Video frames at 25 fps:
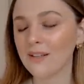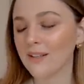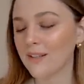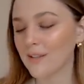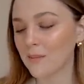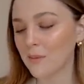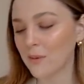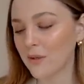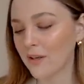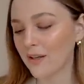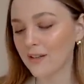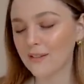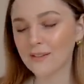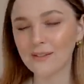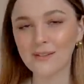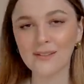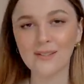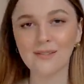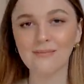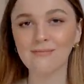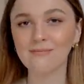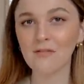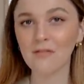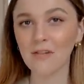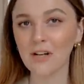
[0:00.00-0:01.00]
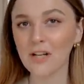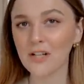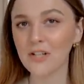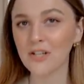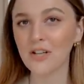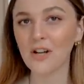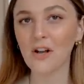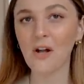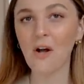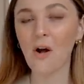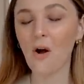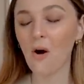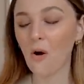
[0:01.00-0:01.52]
Gilmore Girls,
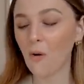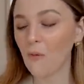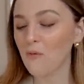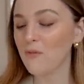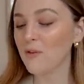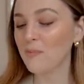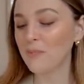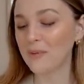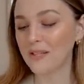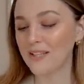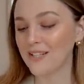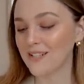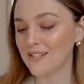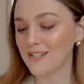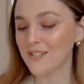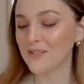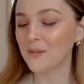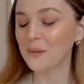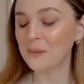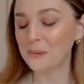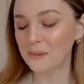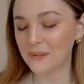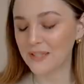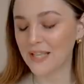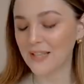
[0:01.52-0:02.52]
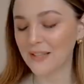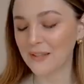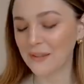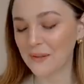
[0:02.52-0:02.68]
Frasier, on repeat all day